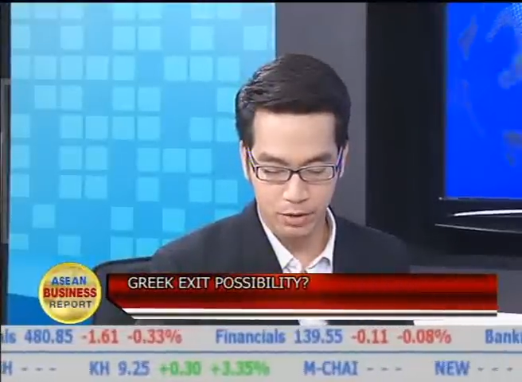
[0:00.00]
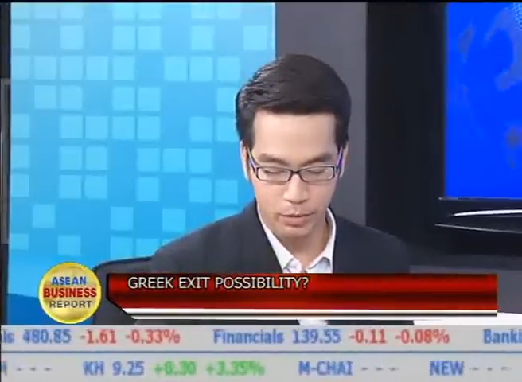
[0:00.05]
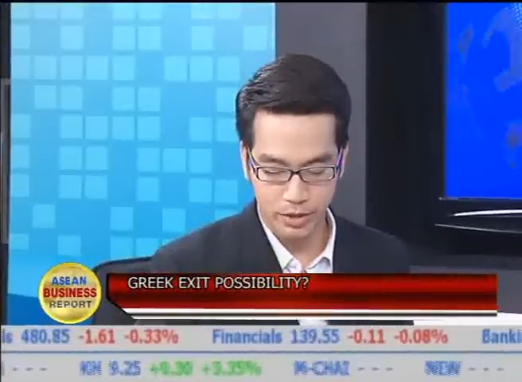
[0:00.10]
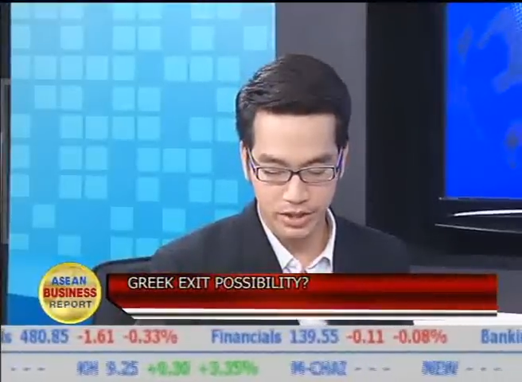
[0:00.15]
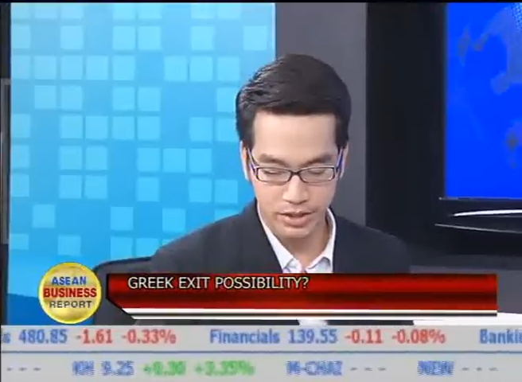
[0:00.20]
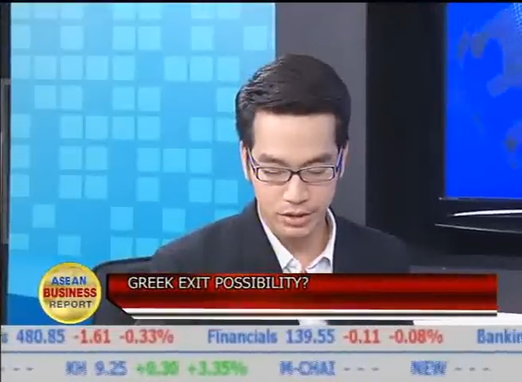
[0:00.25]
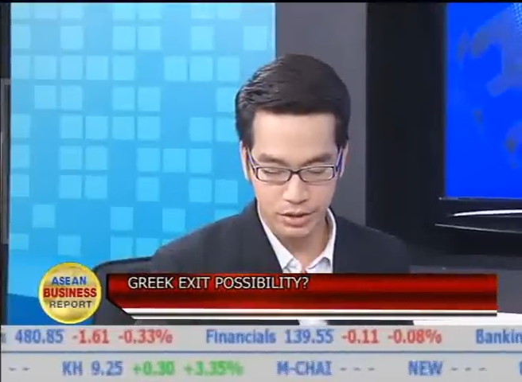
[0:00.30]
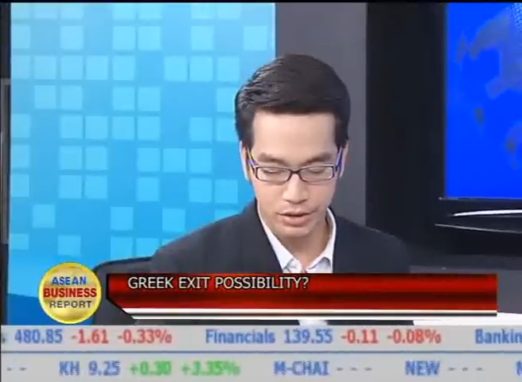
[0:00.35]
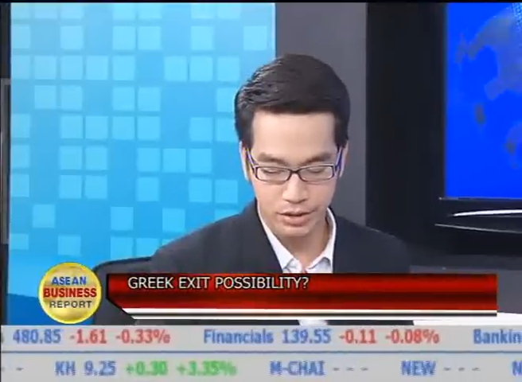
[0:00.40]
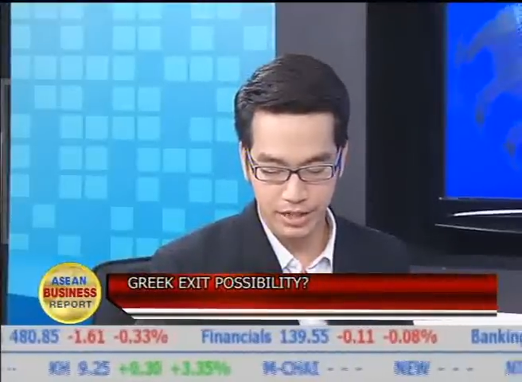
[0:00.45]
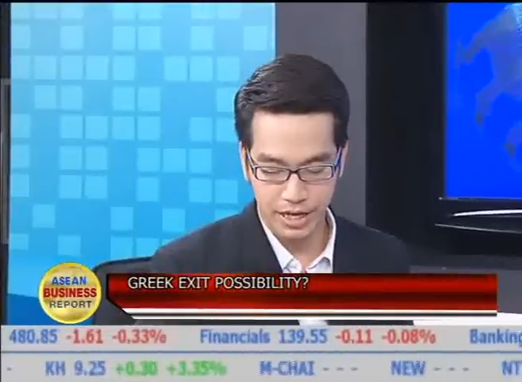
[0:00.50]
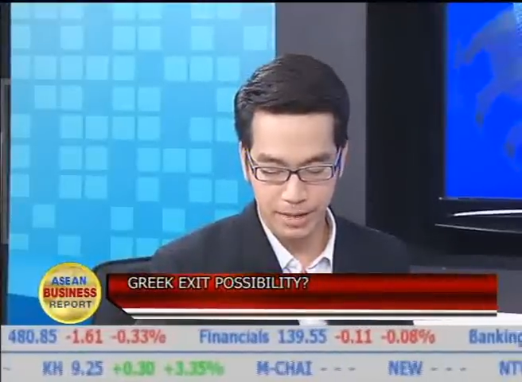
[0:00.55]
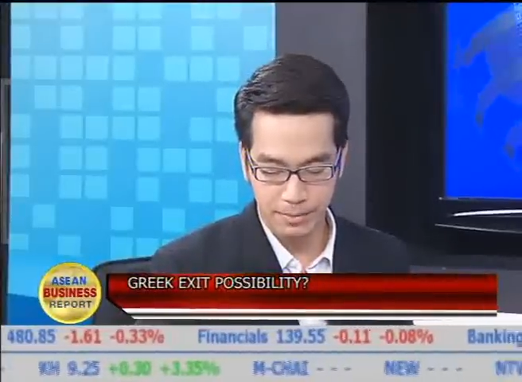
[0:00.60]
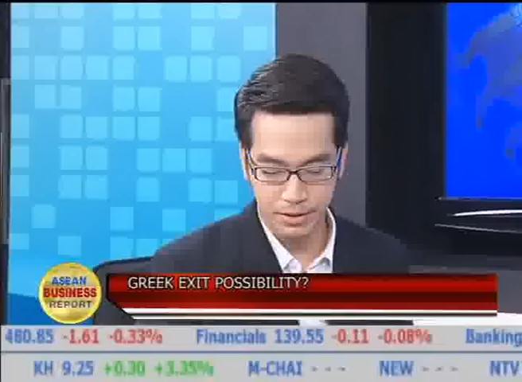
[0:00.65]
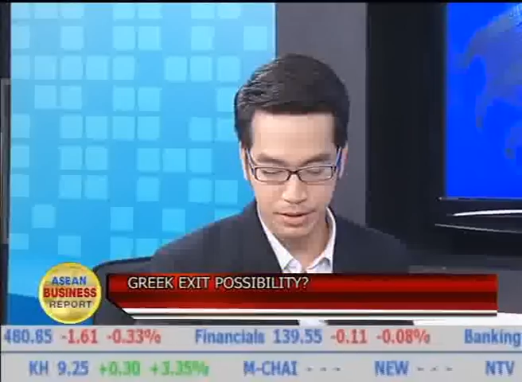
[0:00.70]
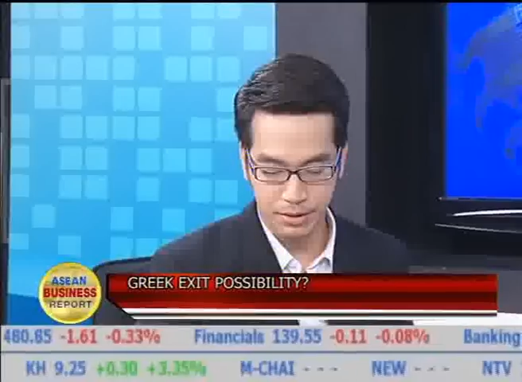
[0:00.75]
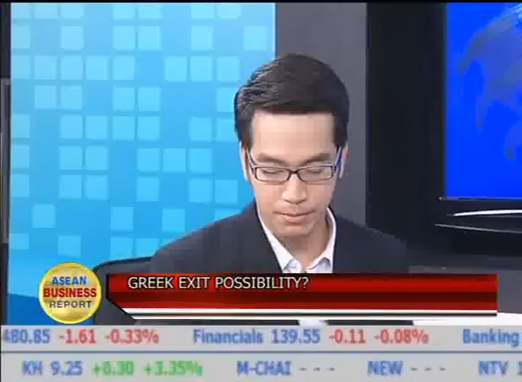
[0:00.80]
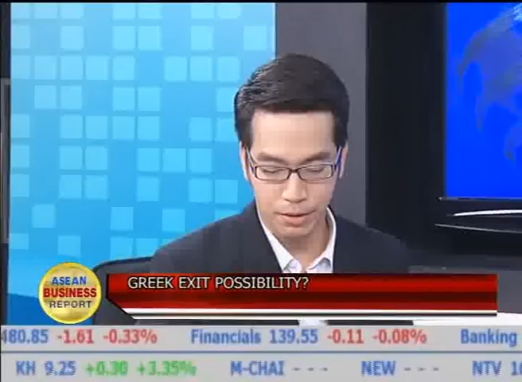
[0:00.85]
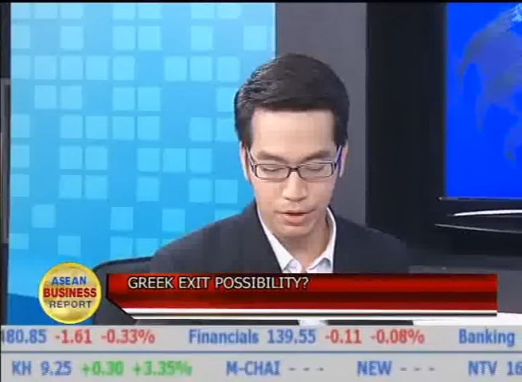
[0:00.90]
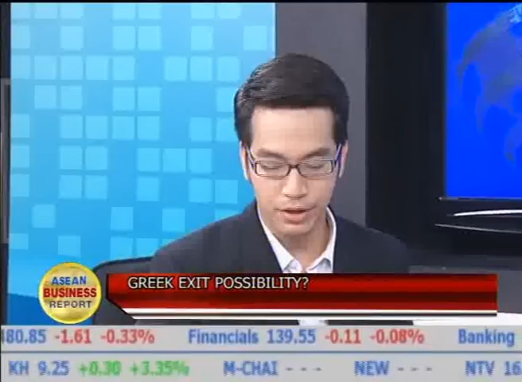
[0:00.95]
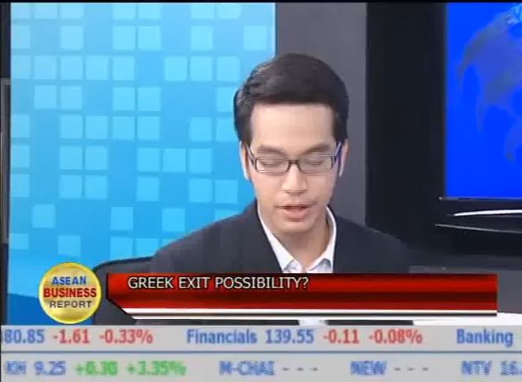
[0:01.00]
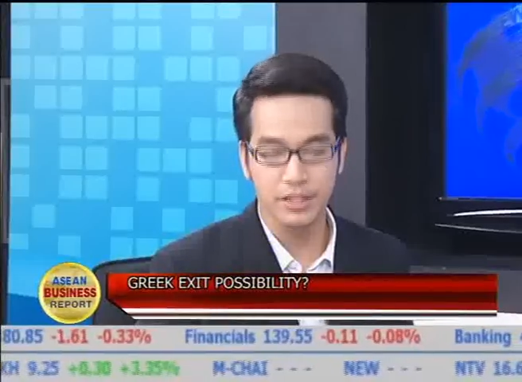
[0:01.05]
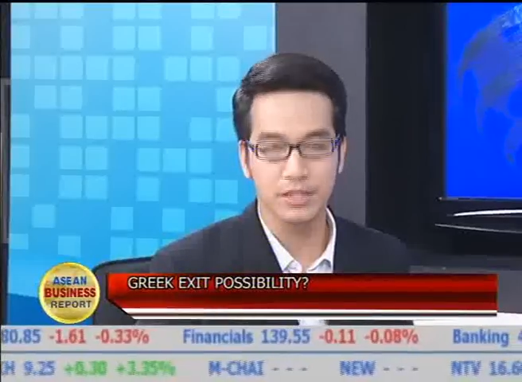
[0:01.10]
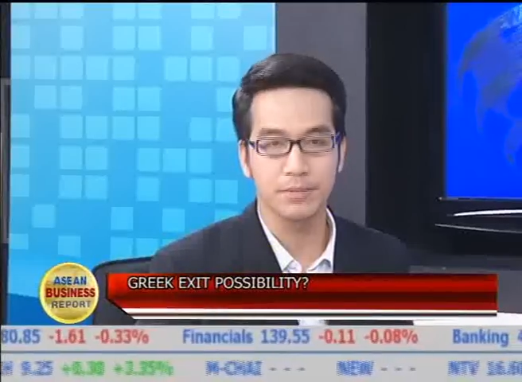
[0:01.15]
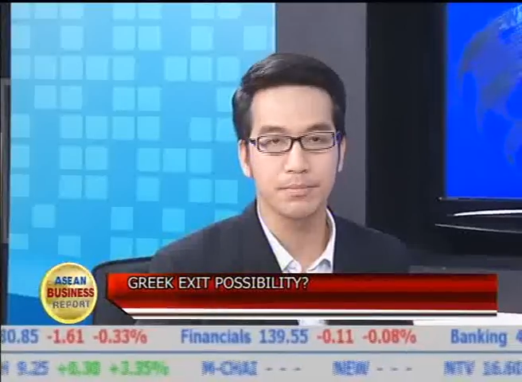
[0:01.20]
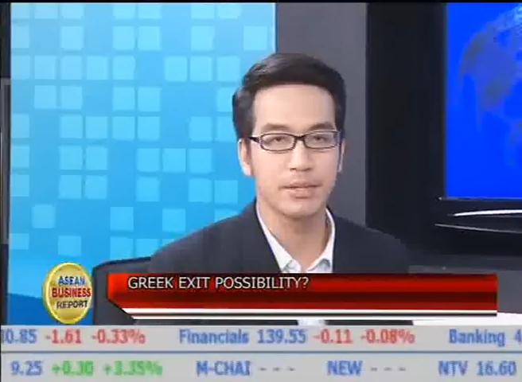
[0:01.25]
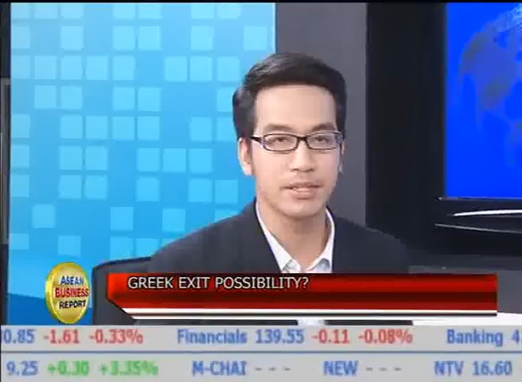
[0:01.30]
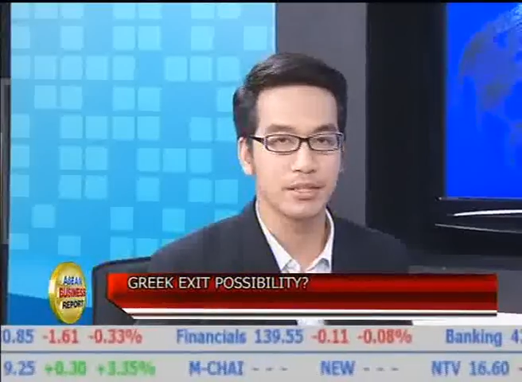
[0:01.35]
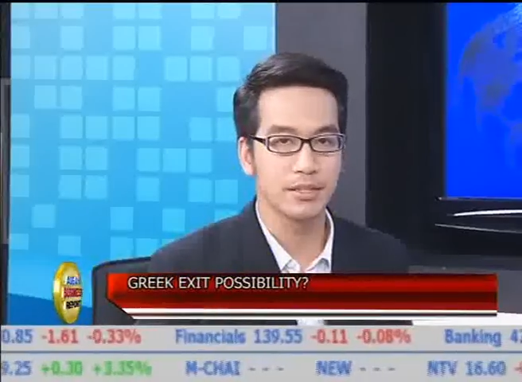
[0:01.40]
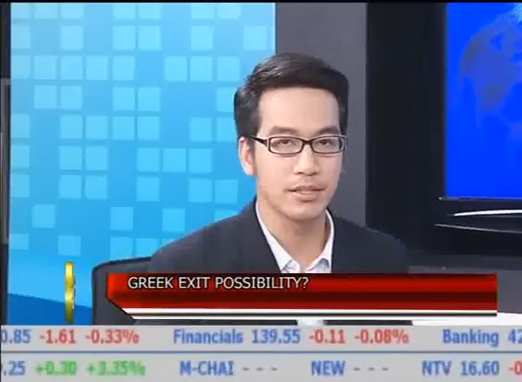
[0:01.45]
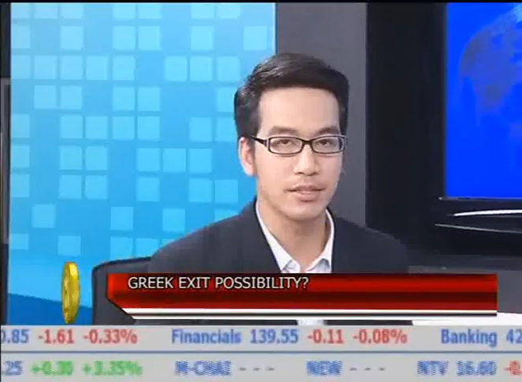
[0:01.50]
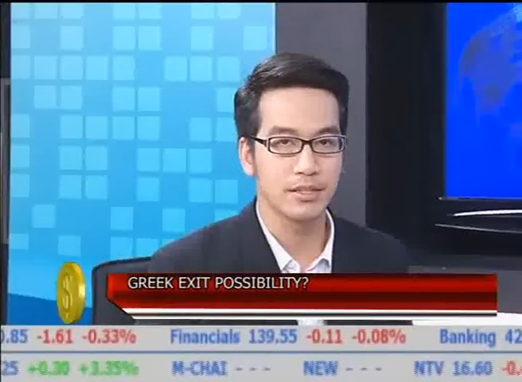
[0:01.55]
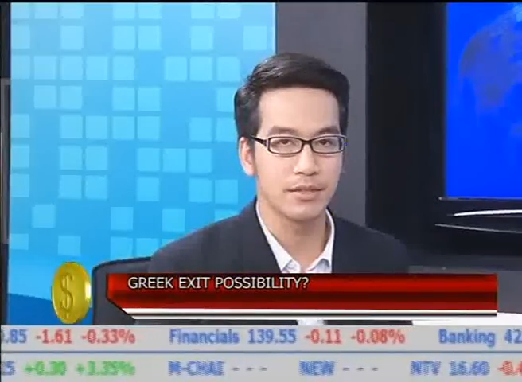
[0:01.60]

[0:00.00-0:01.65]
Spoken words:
Research Capital Markets Business